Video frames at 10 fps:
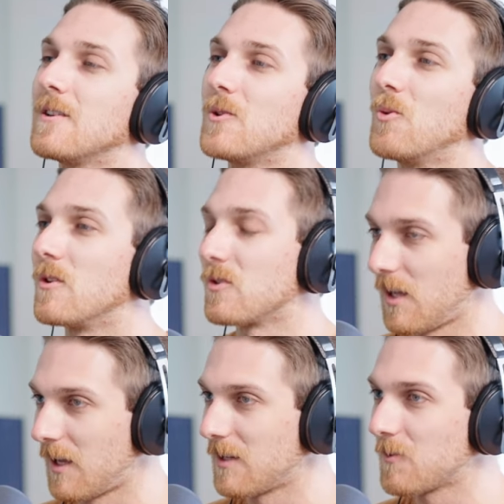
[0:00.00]
who
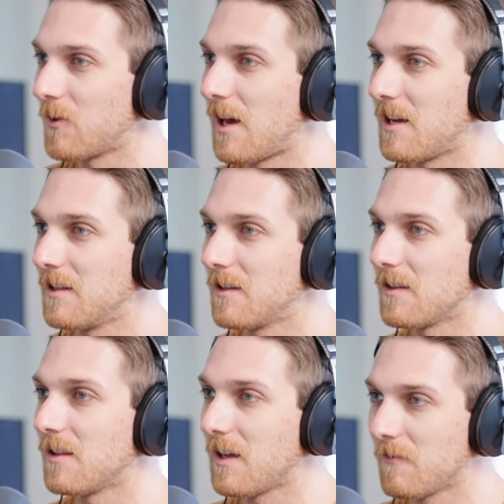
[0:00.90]
understands what that
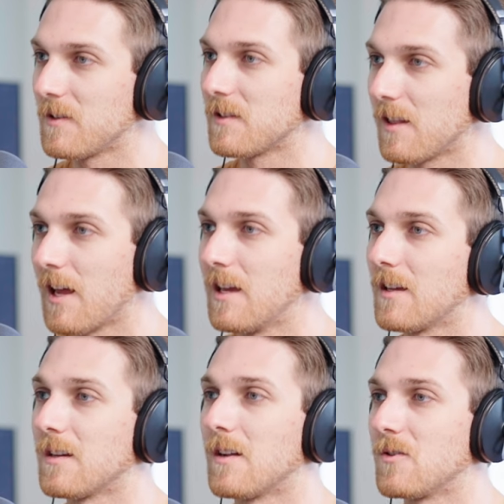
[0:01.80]
life is
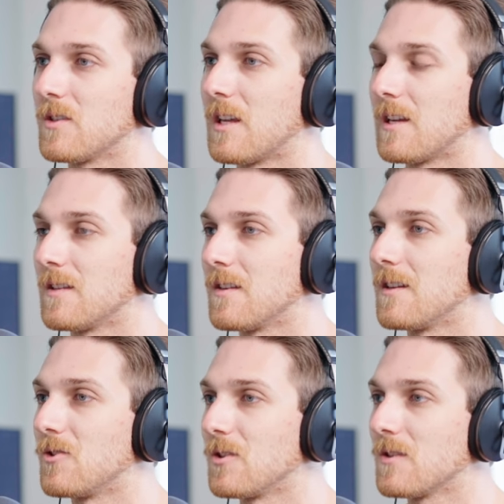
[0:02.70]
like and understands
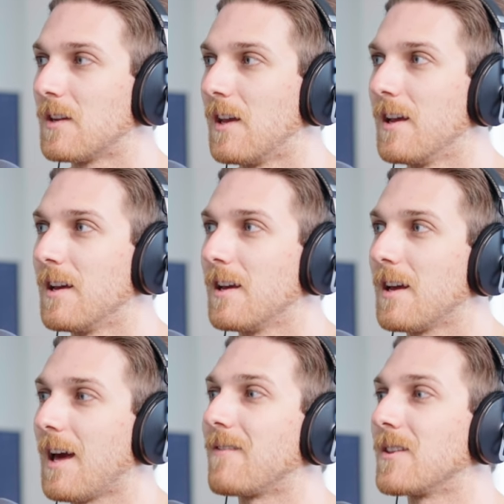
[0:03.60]
that just
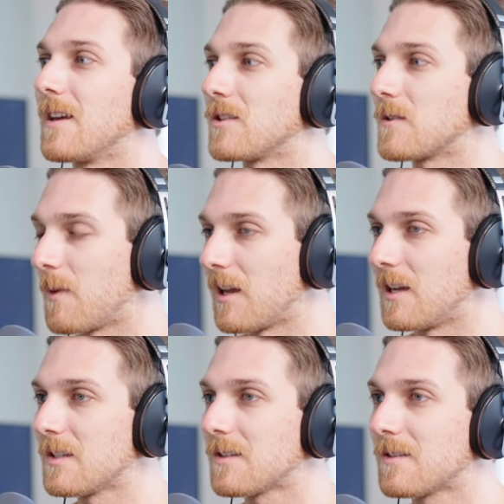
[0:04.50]
having that
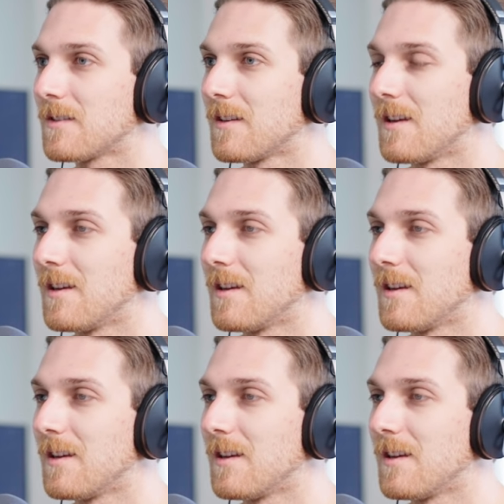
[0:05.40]
space